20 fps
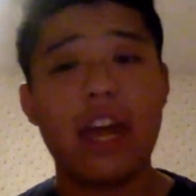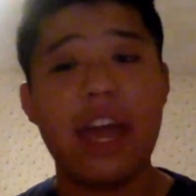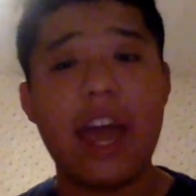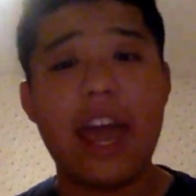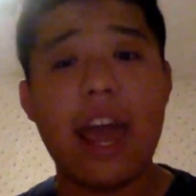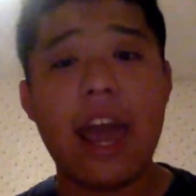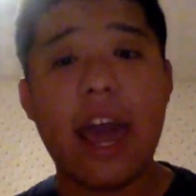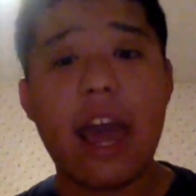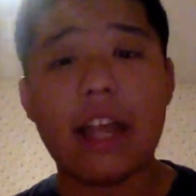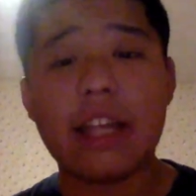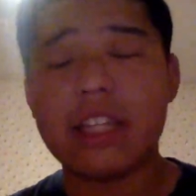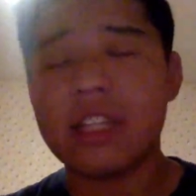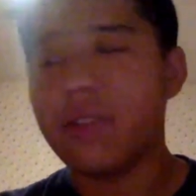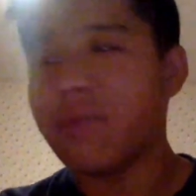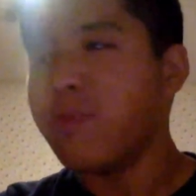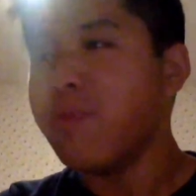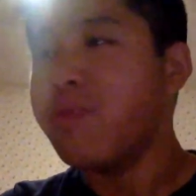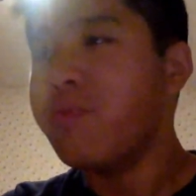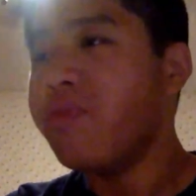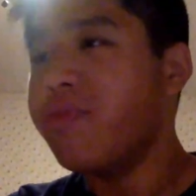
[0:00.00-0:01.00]
And
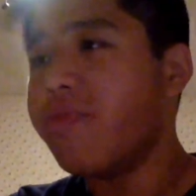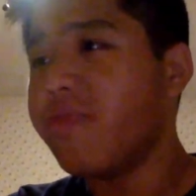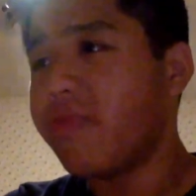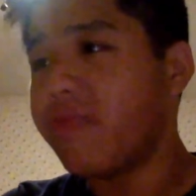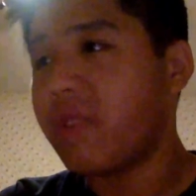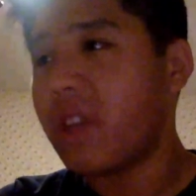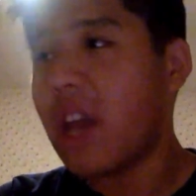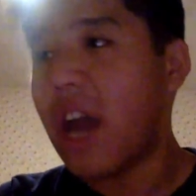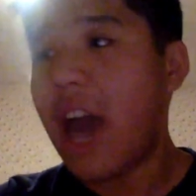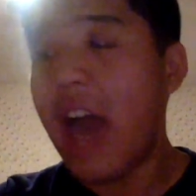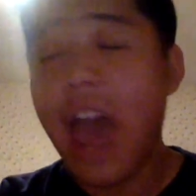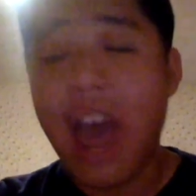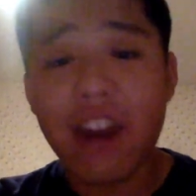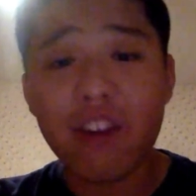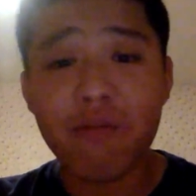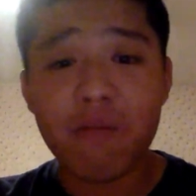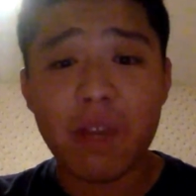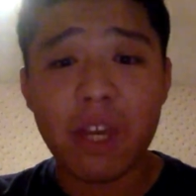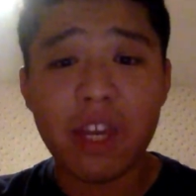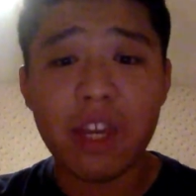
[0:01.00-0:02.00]
ahead
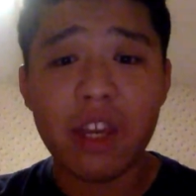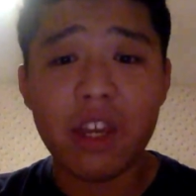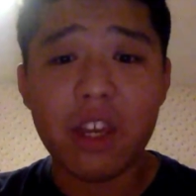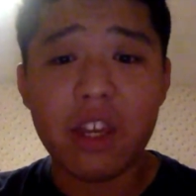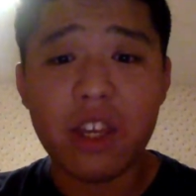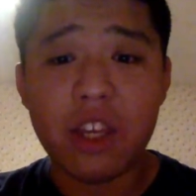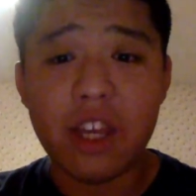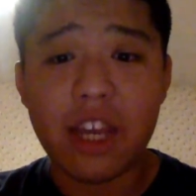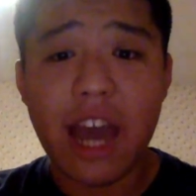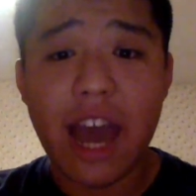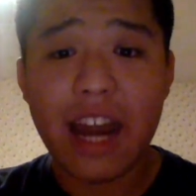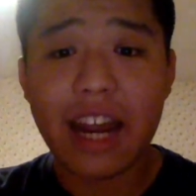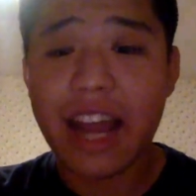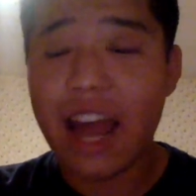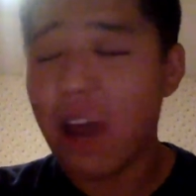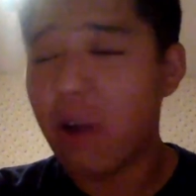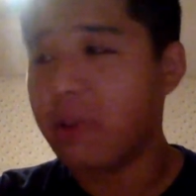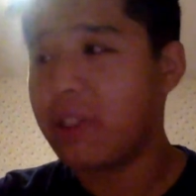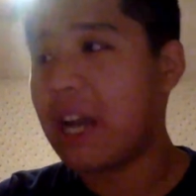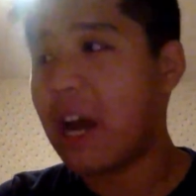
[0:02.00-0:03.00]
of me, you got a
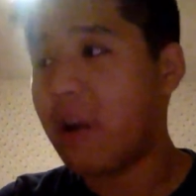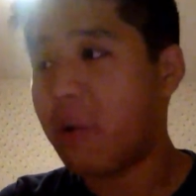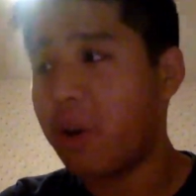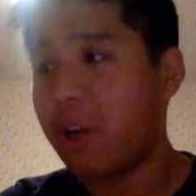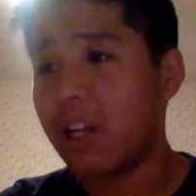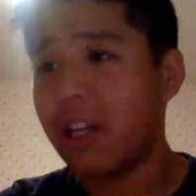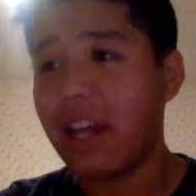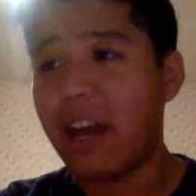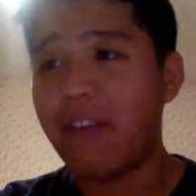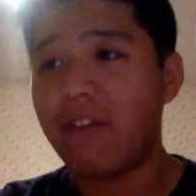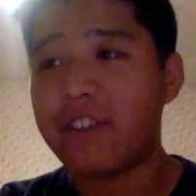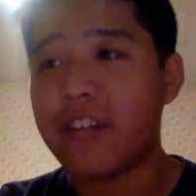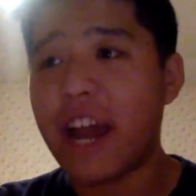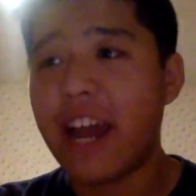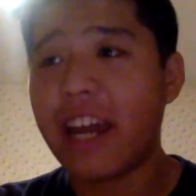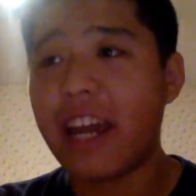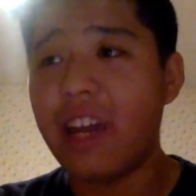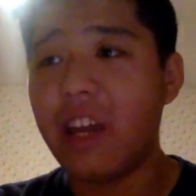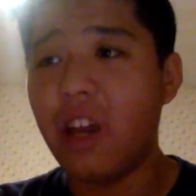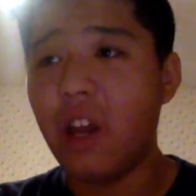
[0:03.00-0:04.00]
guy who's not wearing a life
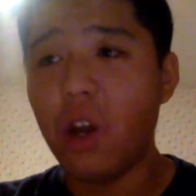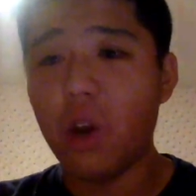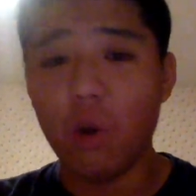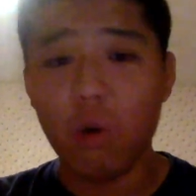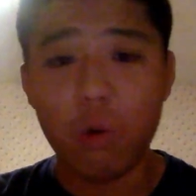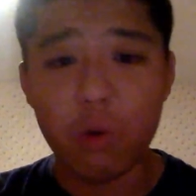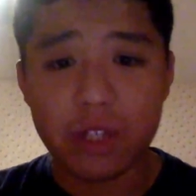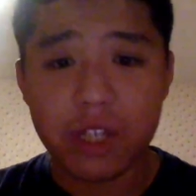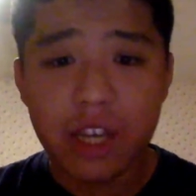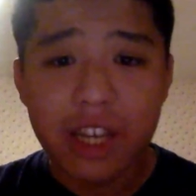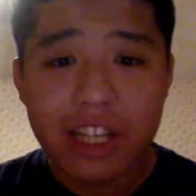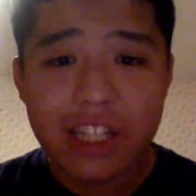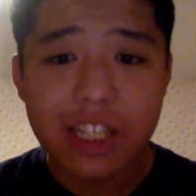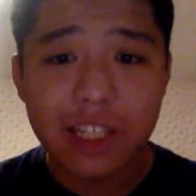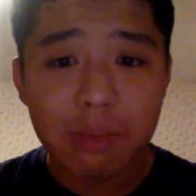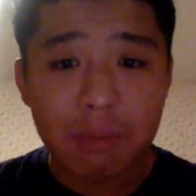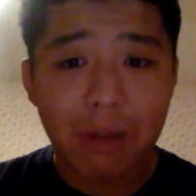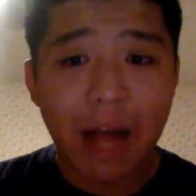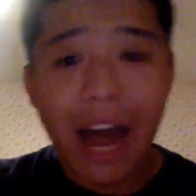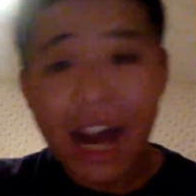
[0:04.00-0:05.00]
jacket who's
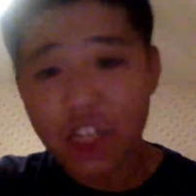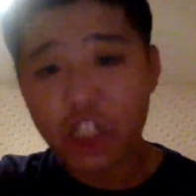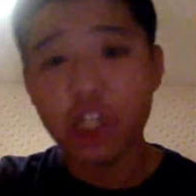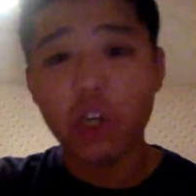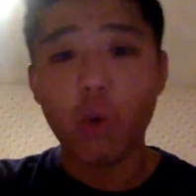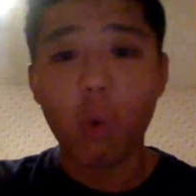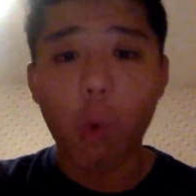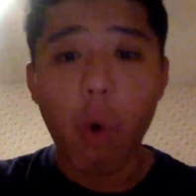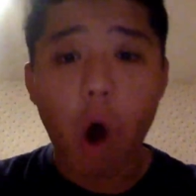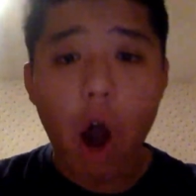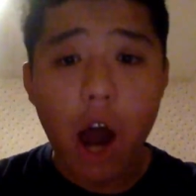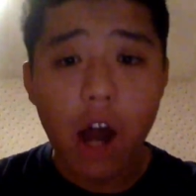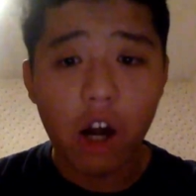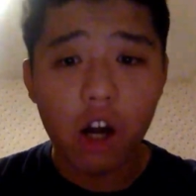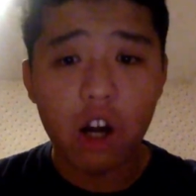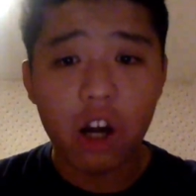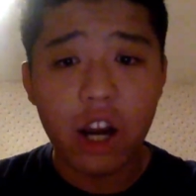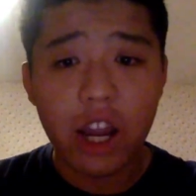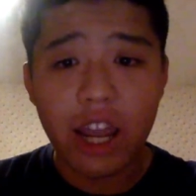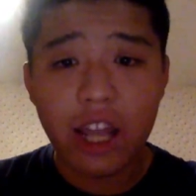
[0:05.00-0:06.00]
splashing
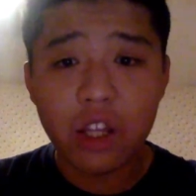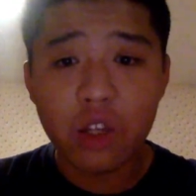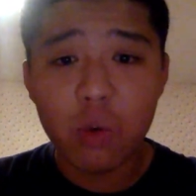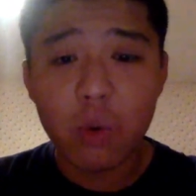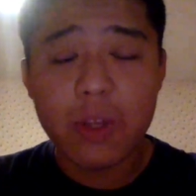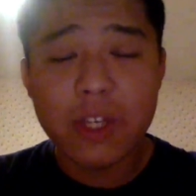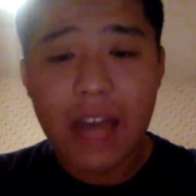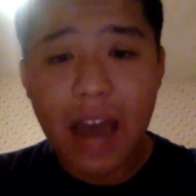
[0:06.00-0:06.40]
water into his